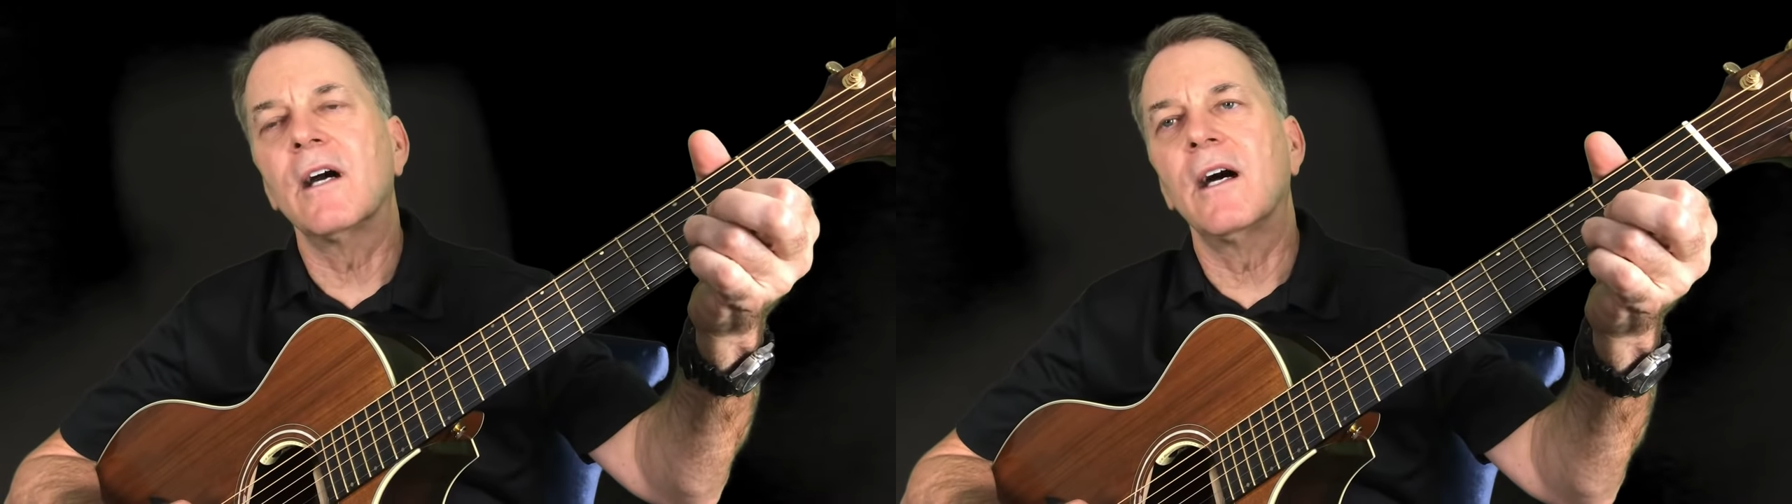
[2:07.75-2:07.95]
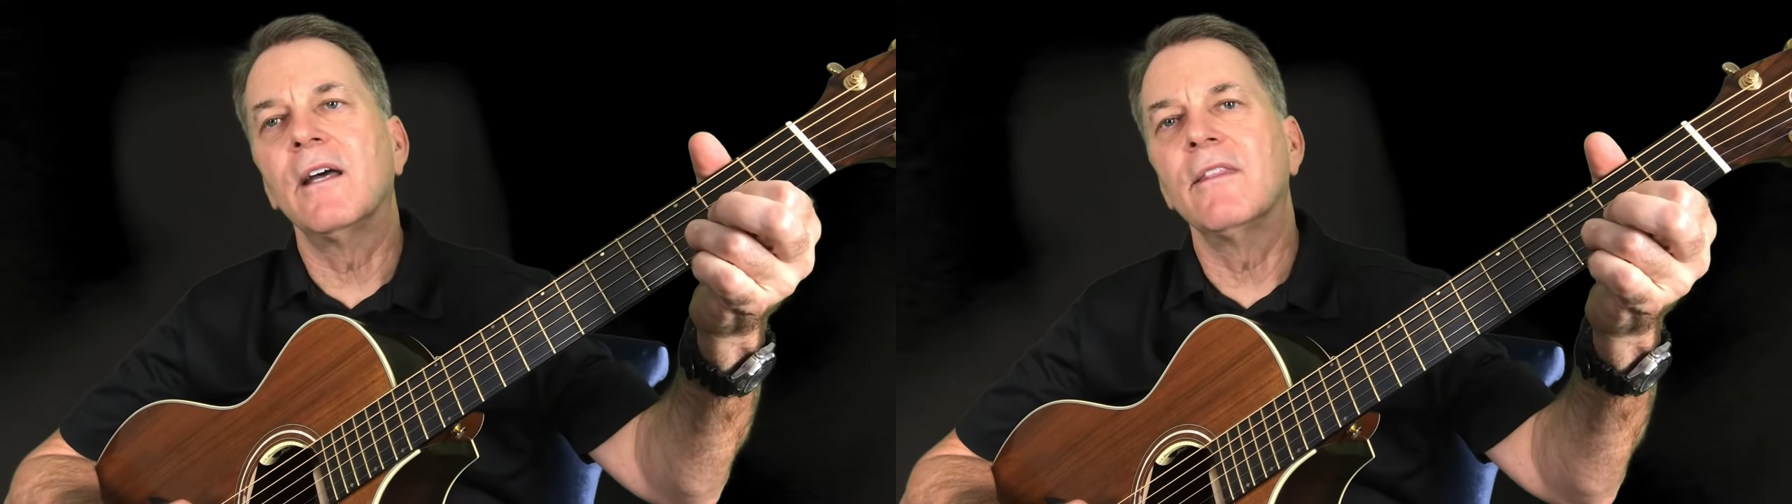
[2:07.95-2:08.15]

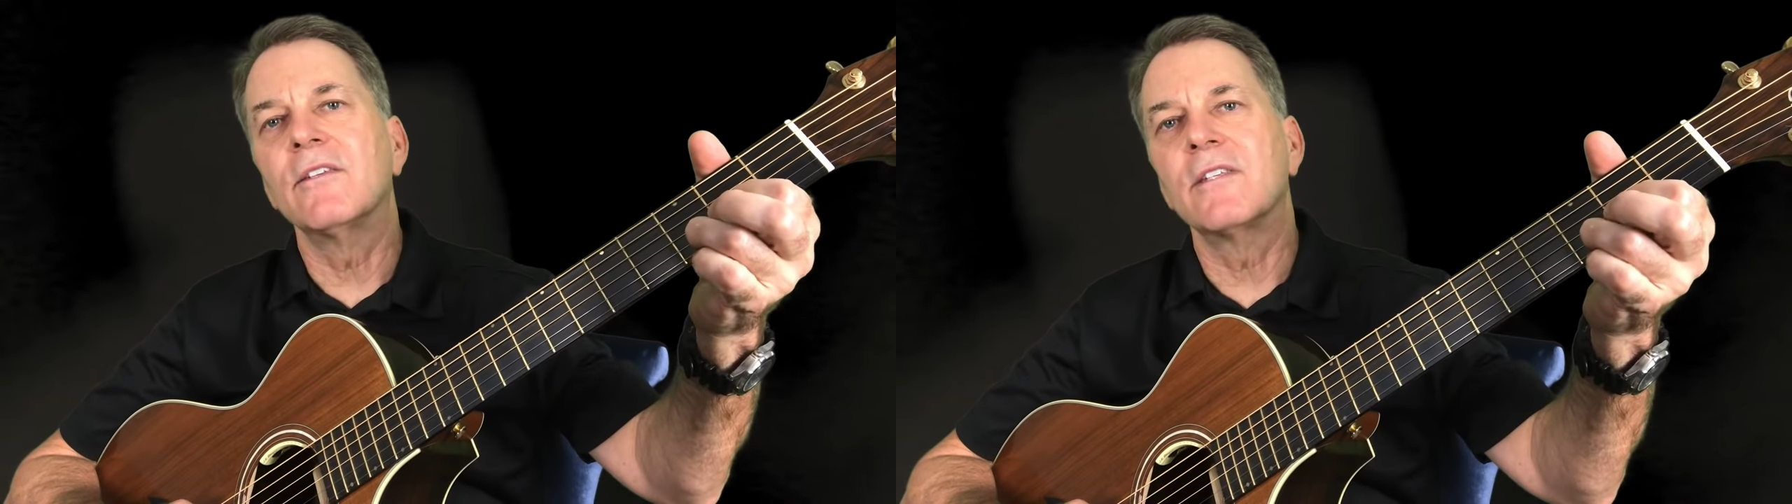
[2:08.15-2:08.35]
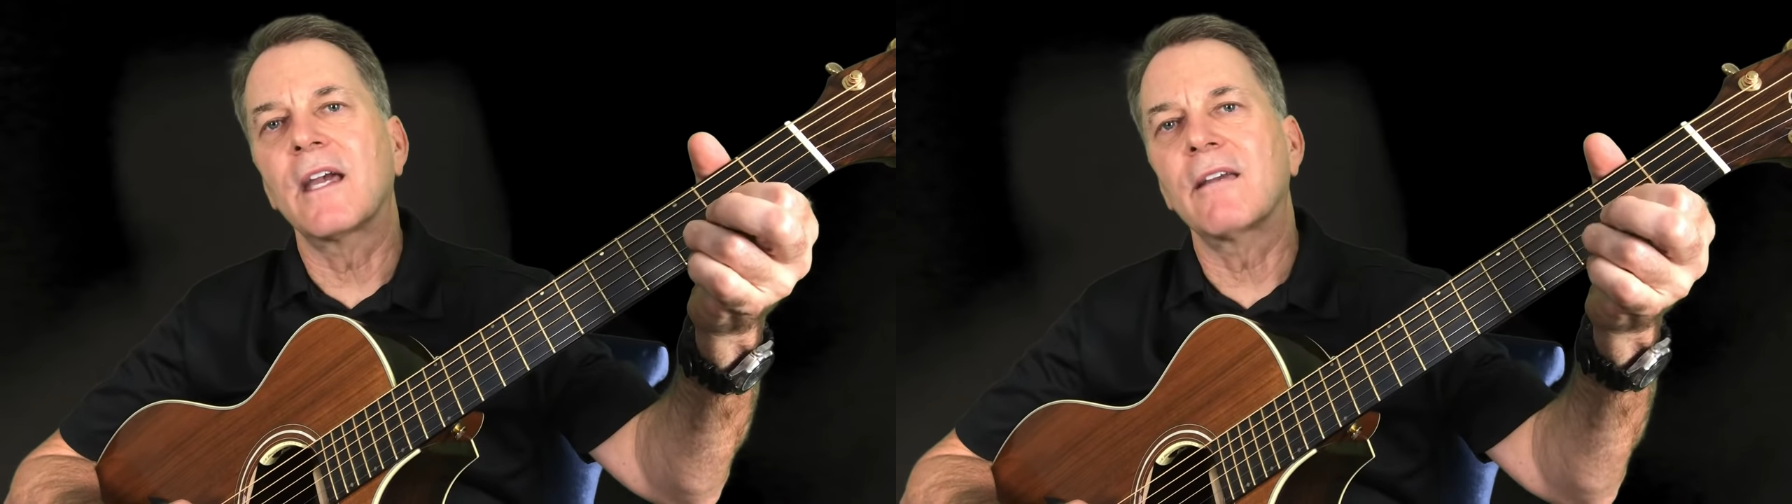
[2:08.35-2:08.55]
on the
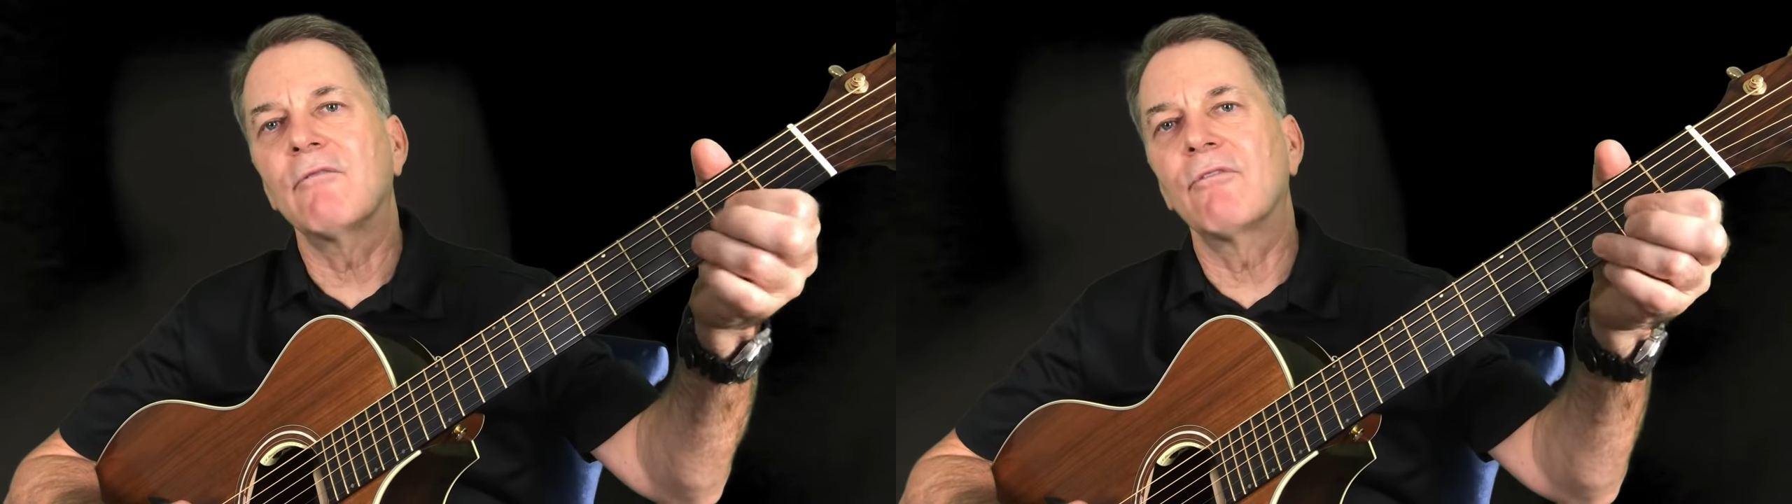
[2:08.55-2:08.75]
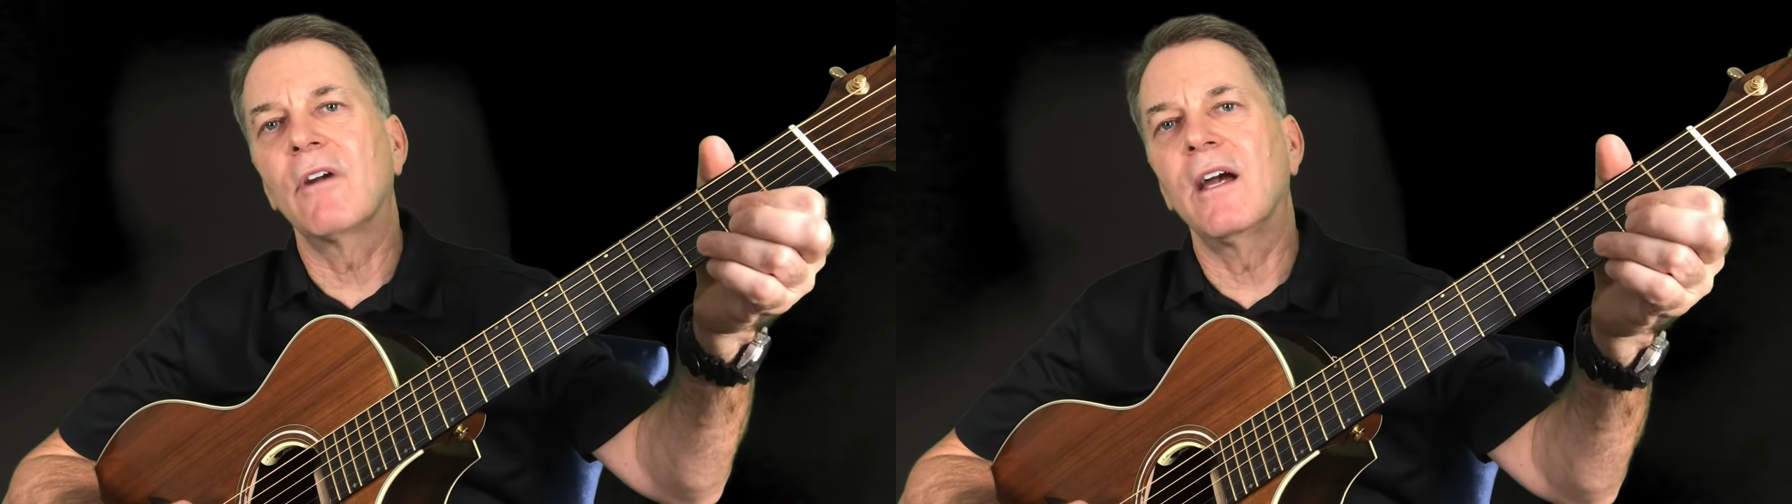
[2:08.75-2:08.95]

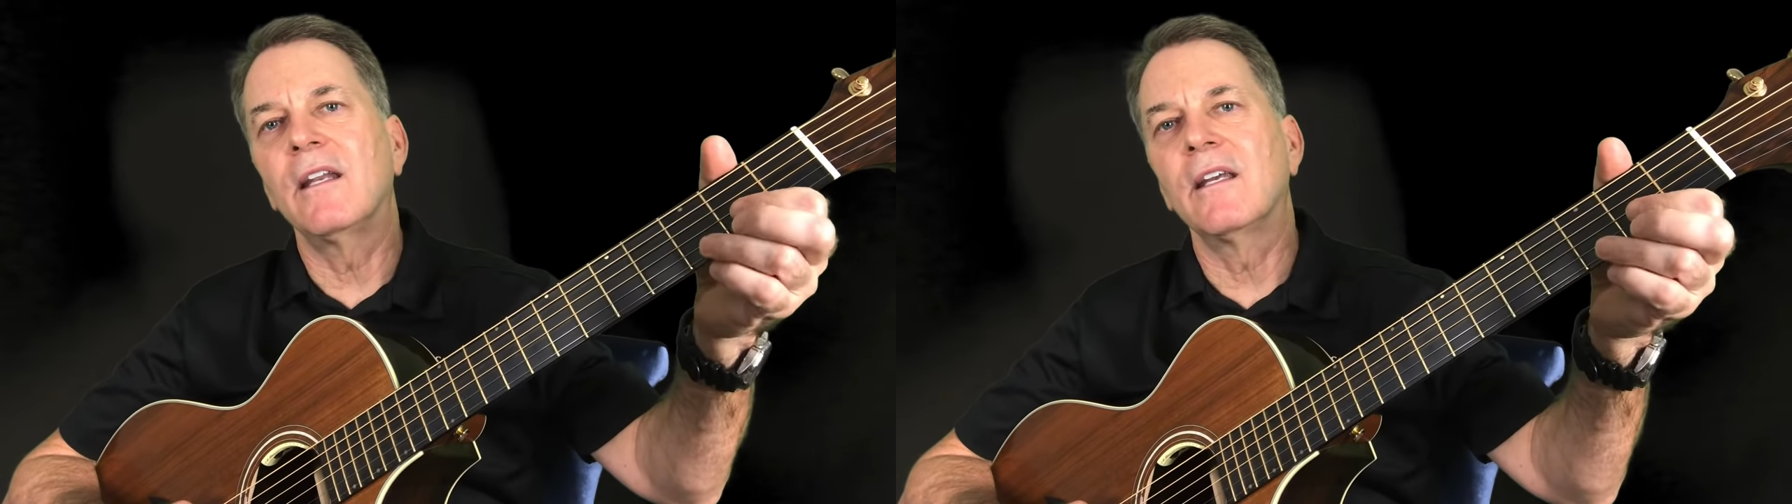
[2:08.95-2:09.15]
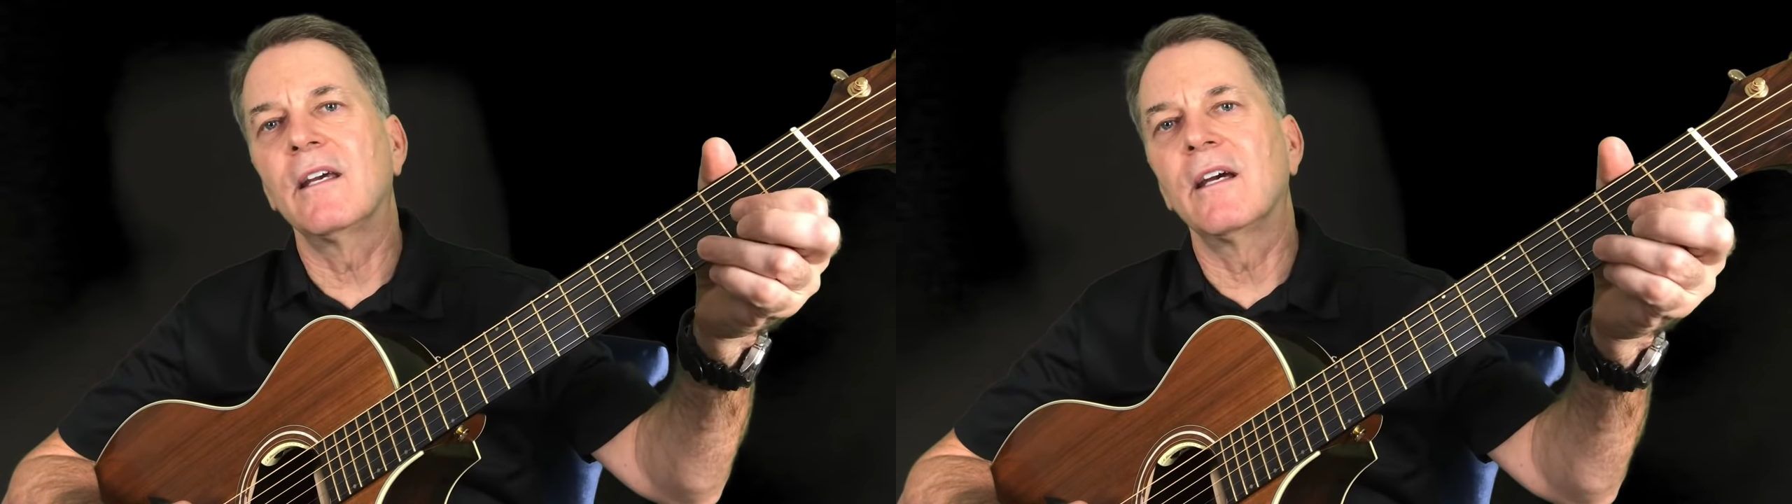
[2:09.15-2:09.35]
second fret